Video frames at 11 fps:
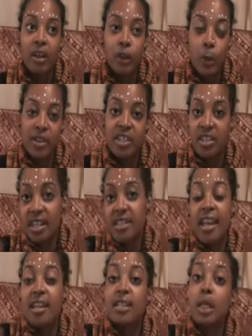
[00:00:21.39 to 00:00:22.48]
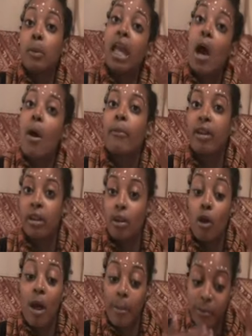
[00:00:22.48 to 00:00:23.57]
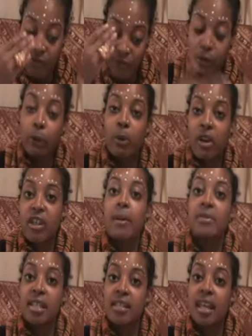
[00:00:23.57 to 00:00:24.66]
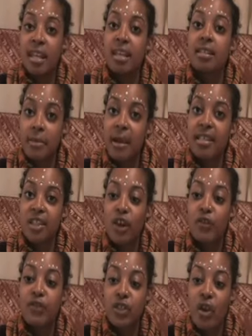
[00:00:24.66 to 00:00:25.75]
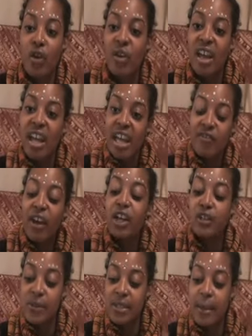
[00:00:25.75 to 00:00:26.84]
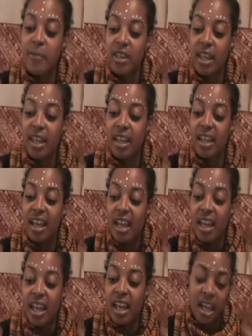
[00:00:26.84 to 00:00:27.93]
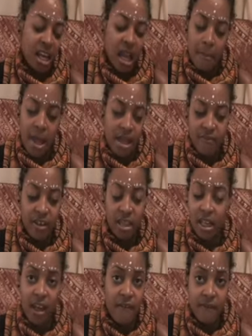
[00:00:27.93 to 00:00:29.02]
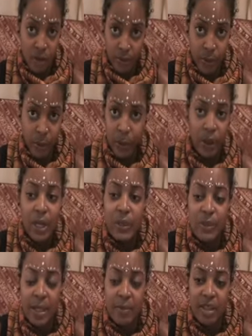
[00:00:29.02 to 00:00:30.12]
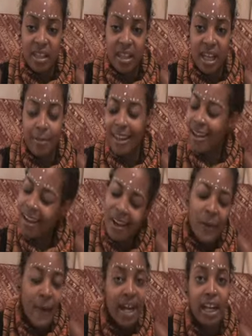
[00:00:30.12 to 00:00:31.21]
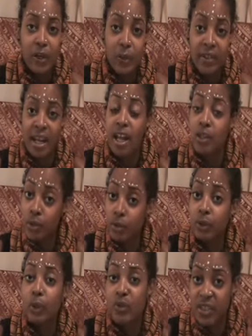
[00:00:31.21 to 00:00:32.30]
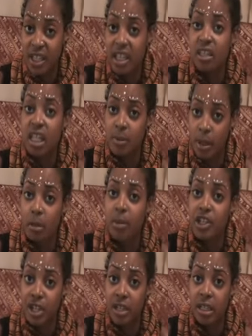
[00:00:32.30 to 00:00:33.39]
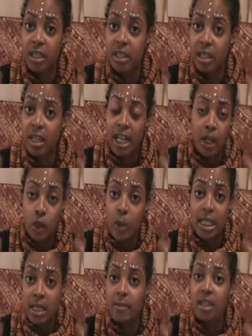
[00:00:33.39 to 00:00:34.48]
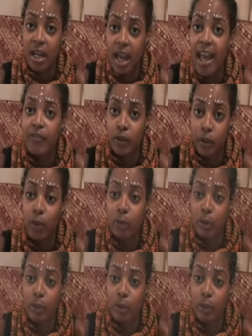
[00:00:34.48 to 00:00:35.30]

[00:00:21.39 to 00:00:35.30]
no one's dictating to me how I'm going to go. I'm fully aware that I'm dictating it to myself. So if I do something and I might feel like I faltered, or I do something that I'm like, oh, why did I do that? I totally understand that that's part of my journey. And I know that's something that I have to go